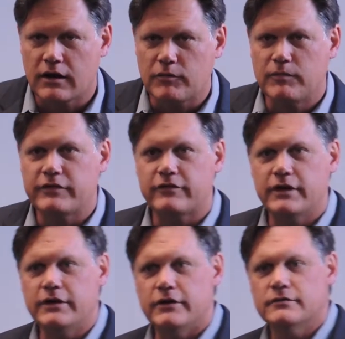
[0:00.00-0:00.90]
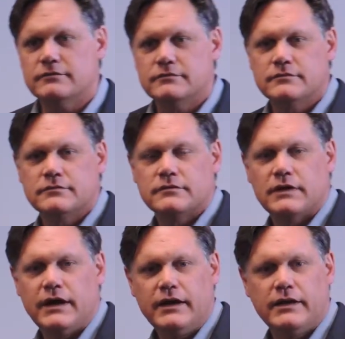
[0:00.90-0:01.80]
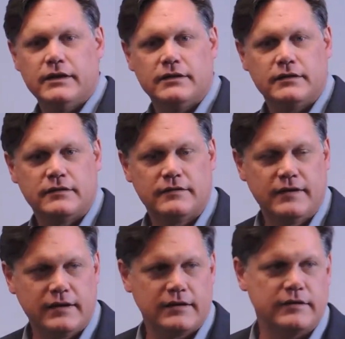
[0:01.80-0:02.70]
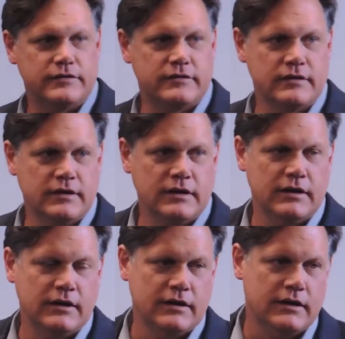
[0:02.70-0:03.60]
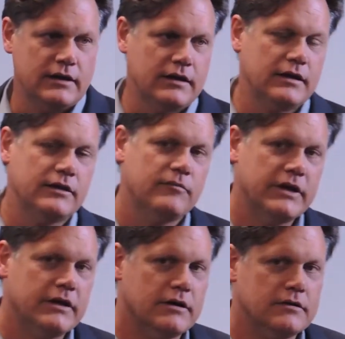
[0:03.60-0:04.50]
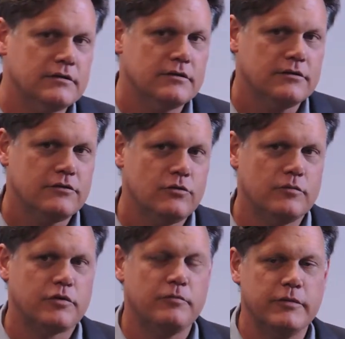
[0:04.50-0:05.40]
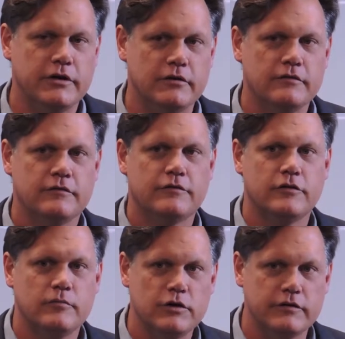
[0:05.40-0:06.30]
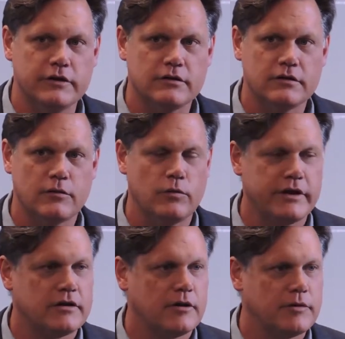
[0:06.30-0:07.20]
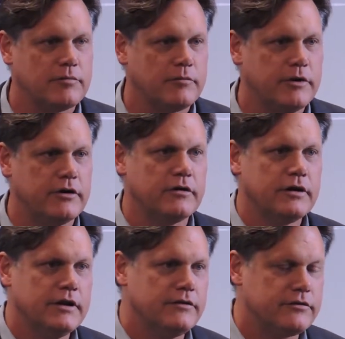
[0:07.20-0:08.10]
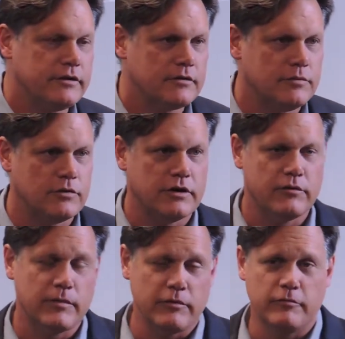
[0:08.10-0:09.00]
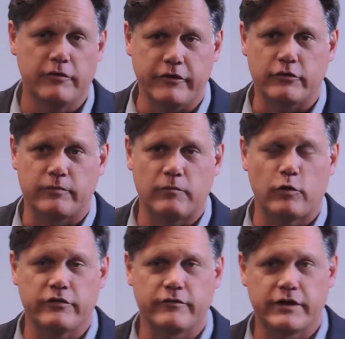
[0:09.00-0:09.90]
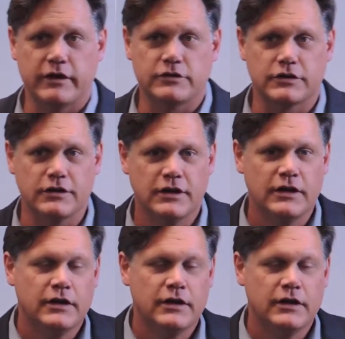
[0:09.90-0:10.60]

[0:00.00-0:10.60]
A couple months later, I get tickets in the mail to a premiere for a movie, a red carpet premiere in Singapore. I remember the movie, it was Memoirs of a Geisha.